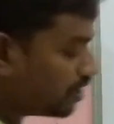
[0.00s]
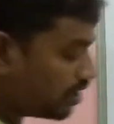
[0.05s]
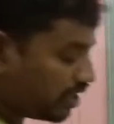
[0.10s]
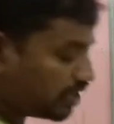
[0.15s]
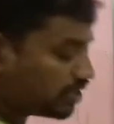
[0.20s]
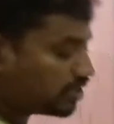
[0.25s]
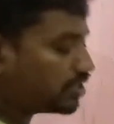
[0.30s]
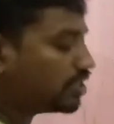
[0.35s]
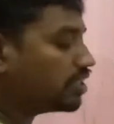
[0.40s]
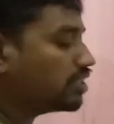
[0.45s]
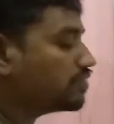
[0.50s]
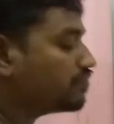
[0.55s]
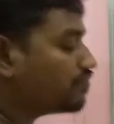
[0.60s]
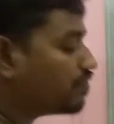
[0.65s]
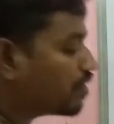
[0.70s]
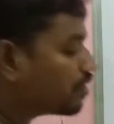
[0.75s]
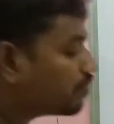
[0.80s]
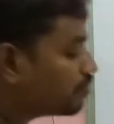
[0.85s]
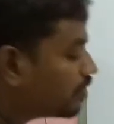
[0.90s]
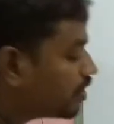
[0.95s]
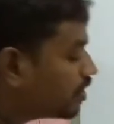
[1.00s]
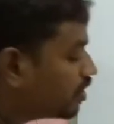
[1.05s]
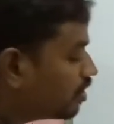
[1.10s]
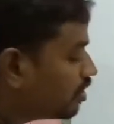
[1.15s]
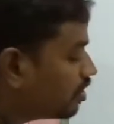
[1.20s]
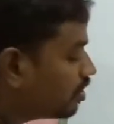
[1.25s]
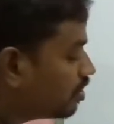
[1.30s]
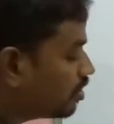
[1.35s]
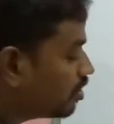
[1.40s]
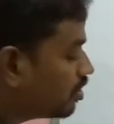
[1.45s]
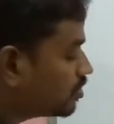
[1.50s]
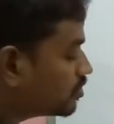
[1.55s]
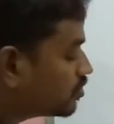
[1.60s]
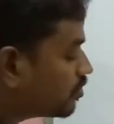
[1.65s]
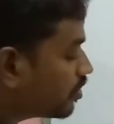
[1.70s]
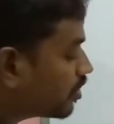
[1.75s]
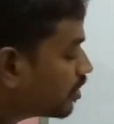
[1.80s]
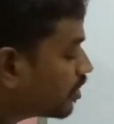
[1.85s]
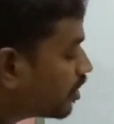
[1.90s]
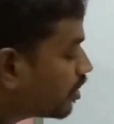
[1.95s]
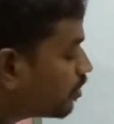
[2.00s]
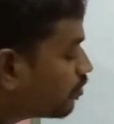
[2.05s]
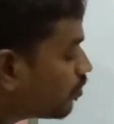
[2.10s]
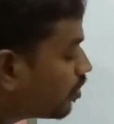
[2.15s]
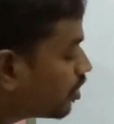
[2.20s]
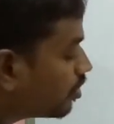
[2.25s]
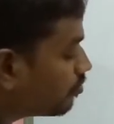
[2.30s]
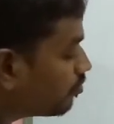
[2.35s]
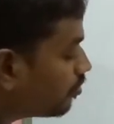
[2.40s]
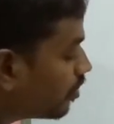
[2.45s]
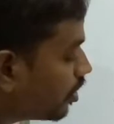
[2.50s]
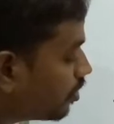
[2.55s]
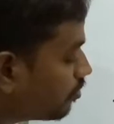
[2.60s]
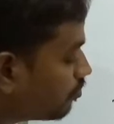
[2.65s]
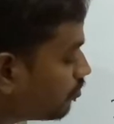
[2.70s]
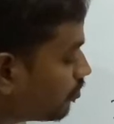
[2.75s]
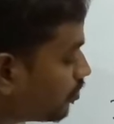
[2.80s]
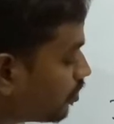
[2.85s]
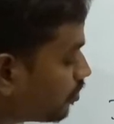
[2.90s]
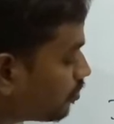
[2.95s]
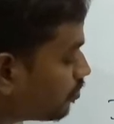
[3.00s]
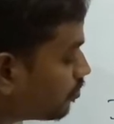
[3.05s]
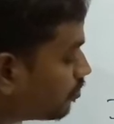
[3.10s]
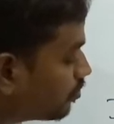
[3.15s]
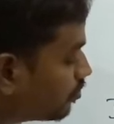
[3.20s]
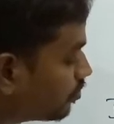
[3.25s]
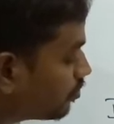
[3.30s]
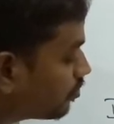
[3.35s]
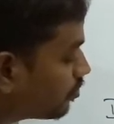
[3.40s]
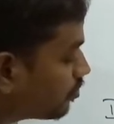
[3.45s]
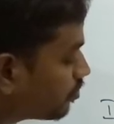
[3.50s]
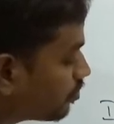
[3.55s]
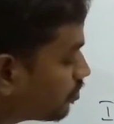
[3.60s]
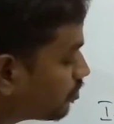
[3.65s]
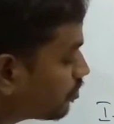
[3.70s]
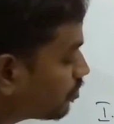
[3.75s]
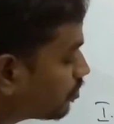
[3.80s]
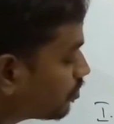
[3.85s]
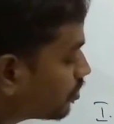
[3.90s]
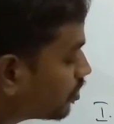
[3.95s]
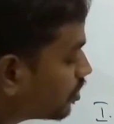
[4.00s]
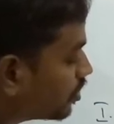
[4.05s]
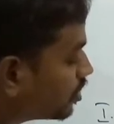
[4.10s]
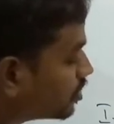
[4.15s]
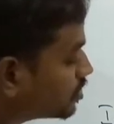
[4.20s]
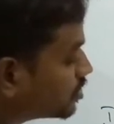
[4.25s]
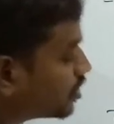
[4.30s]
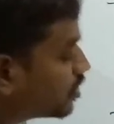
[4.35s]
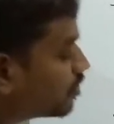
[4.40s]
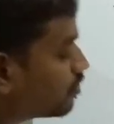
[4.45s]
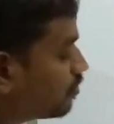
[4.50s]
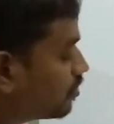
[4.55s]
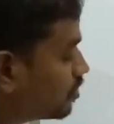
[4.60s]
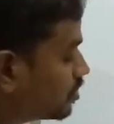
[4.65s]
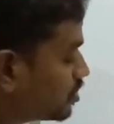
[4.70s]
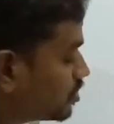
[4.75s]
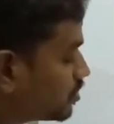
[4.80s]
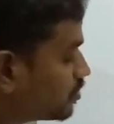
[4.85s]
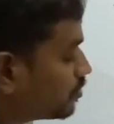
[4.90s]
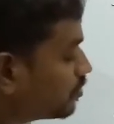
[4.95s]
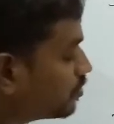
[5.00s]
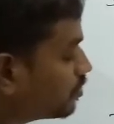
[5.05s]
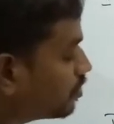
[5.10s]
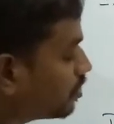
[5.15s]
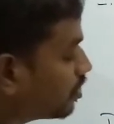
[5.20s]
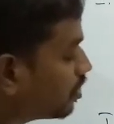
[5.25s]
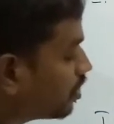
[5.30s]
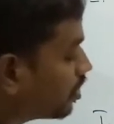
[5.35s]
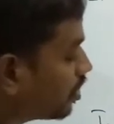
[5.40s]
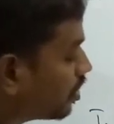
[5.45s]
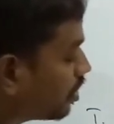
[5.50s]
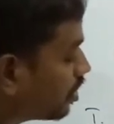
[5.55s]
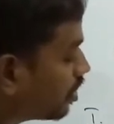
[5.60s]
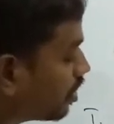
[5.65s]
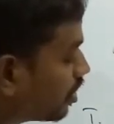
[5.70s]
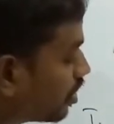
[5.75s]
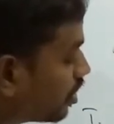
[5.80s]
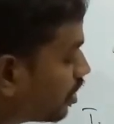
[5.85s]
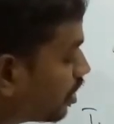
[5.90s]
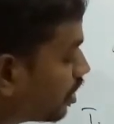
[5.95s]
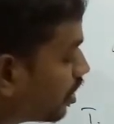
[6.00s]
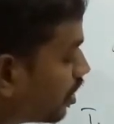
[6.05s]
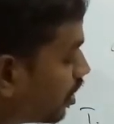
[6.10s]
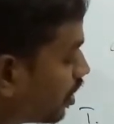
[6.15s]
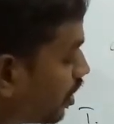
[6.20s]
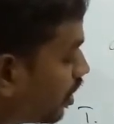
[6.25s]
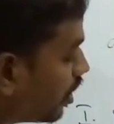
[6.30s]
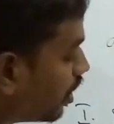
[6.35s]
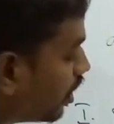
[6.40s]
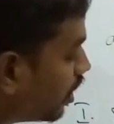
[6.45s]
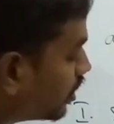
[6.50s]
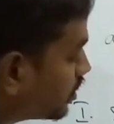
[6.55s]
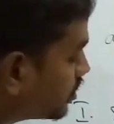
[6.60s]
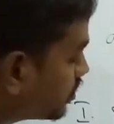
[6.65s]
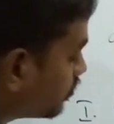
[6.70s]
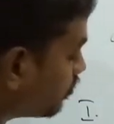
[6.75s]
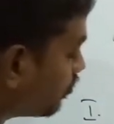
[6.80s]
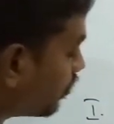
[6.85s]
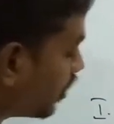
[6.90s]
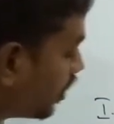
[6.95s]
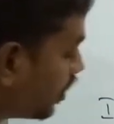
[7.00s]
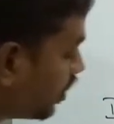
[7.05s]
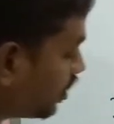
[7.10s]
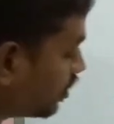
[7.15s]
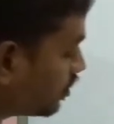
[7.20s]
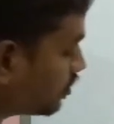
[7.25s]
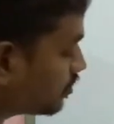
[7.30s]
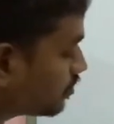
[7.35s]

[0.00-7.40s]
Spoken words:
Yesterday's formula. So I can write 1 by mu is equals to x by